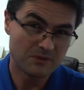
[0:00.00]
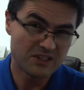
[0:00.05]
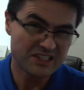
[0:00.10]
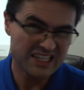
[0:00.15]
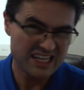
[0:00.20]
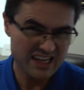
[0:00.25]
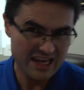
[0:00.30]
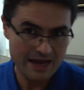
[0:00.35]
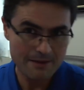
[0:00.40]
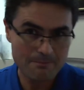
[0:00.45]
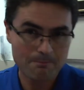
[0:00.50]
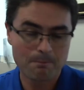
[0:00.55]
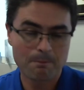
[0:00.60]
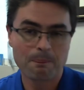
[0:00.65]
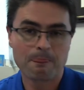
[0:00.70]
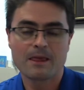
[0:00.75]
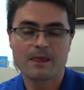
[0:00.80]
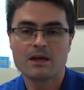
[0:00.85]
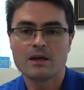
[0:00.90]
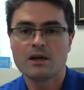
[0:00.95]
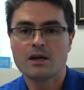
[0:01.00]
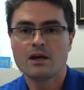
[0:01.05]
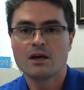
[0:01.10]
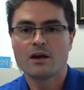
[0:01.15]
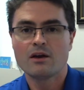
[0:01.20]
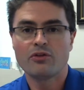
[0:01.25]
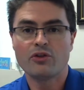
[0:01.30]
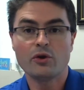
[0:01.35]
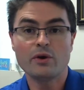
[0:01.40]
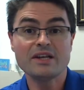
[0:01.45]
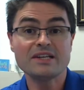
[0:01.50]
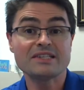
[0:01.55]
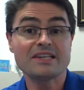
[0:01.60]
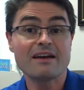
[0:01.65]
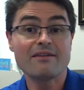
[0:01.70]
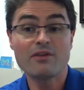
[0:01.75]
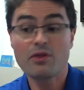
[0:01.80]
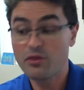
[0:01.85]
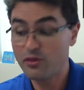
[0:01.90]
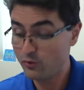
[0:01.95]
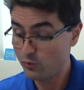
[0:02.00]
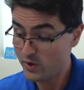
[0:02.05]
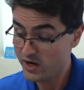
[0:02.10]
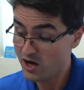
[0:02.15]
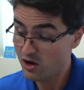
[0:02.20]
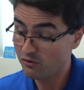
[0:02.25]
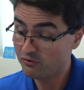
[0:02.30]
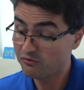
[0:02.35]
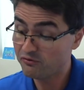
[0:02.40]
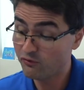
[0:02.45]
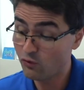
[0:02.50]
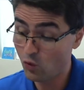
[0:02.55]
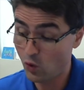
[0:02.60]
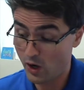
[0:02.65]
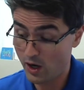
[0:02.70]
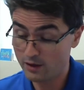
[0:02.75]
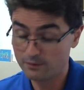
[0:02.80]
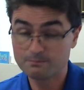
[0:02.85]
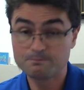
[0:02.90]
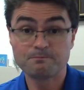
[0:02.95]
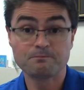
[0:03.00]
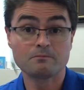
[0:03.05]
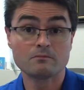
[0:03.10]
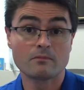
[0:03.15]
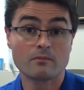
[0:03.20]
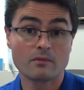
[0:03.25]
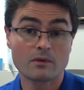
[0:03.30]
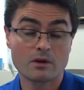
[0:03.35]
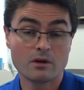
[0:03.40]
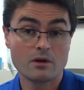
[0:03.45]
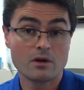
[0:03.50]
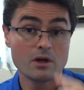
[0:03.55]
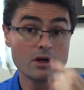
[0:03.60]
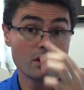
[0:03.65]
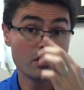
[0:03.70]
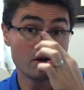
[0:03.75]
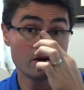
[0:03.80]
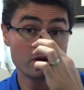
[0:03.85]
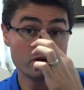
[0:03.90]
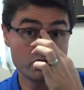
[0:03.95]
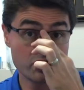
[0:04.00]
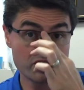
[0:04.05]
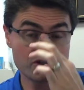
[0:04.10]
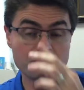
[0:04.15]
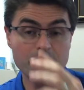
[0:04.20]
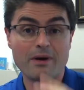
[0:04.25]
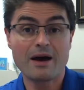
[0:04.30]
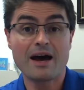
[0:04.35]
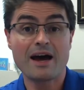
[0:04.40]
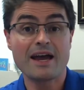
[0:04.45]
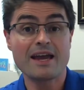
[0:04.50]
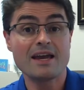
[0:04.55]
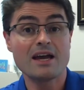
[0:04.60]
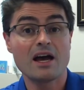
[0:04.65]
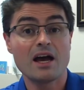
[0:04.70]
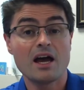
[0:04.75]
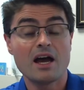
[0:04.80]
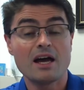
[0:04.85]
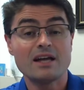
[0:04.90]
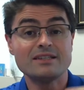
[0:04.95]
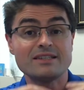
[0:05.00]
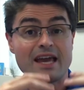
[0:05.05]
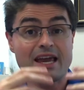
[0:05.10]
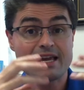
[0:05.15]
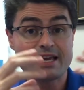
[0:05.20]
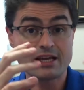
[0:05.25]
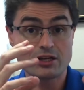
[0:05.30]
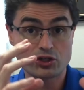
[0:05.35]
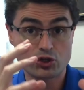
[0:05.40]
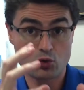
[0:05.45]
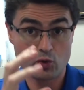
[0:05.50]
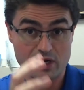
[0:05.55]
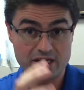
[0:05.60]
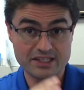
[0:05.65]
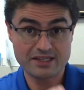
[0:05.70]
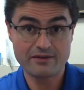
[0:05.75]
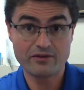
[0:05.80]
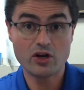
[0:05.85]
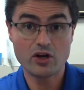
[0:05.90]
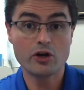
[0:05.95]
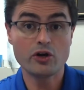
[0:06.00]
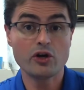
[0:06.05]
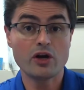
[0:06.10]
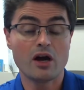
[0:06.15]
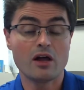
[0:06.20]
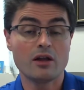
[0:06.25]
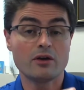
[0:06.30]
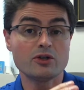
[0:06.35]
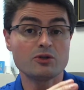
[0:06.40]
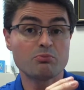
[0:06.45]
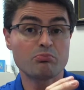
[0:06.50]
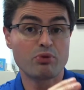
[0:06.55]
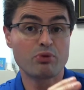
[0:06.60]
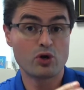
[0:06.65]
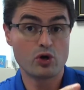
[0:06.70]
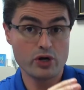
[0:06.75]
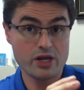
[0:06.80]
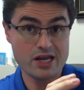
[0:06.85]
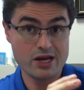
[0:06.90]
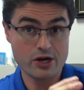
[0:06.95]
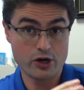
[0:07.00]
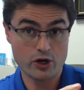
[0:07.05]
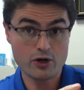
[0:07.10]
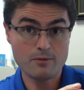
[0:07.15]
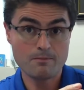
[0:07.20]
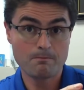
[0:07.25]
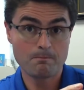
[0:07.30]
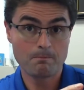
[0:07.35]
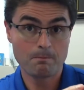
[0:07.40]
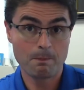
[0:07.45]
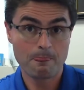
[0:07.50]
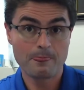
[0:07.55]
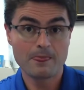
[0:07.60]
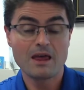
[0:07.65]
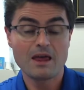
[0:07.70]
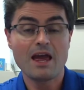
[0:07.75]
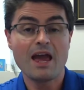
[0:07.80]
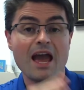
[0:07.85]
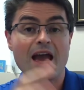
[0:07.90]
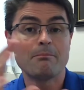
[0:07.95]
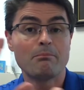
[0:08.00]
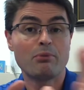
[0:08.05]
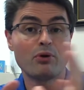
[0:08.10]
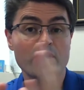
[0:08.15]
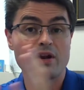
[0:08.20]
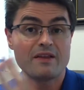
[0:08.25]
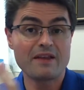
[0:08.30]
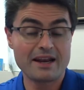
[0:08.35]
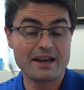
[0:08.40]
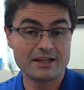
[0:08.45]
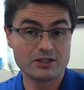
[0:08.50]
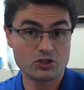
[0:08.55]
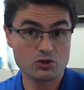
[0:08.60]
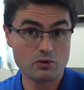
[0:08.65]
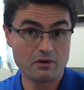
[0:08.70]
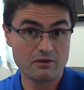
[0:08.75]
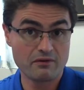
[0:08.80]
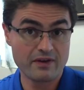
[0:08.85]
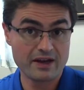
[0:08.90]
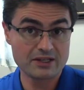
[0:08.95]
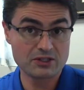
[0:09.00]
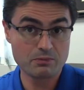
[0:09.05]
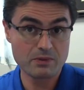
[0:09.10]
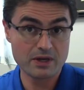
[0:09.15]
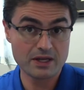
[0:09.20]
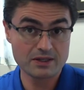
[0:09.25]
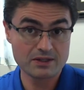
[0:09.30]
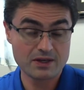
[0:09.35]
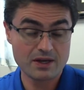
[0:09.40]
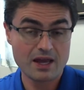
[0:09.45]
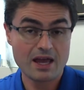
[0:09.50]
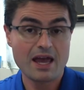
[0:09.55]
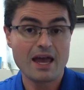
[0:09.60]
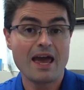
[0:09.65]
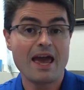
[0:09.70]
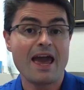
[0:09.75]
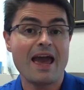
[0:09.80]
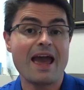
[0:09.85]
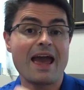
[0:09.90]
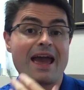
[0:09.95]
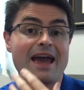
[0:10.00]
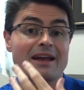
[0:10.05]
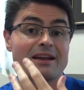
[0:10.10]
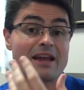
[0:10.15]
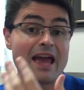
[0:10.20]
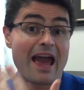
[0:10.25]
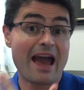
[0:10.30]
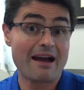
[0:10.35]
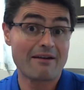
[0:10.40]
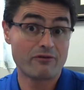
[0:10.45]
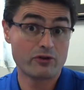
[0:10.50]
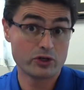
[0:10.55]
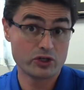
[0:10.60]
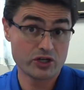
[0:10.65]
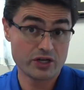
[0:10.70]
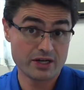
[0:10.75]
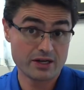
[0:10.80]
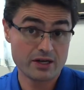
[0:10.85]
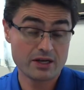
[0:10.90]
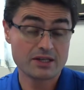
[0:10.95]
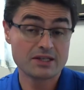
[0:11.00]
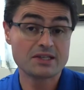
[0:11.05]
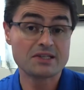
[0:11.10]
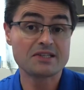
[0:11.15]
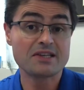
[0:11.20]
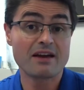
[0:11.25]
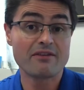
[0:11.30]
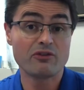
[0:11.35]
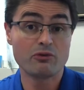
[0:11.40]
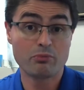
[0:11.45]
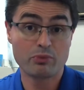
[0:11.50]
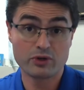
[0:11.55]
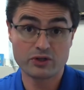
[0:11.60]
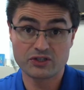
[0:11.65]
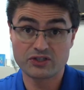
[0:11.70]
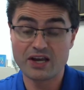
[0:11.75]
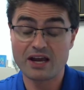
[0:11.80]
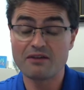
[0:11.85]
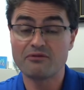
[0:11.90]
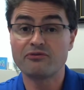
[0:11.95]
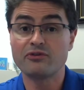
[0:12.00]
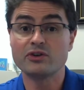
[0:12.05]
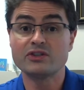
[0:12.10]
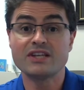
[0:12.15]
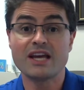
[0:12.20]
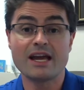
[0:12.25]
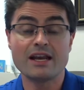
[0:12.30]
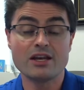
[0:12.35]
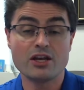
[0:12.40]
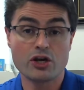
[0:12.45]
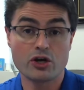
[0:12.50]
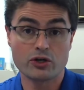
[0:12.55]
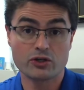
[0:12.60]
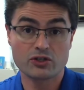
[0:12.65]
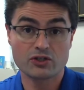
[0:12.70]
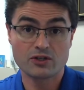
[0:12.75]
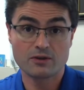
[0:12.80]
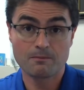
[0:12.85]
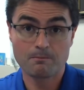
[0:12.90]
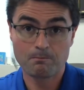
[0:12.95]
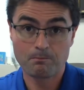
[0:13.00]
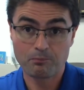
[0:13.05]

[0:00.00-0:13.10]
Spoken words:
You see that? 37,304. Just by taking $2,700 per year and putting that into an investment and averaging 7% for 10 years.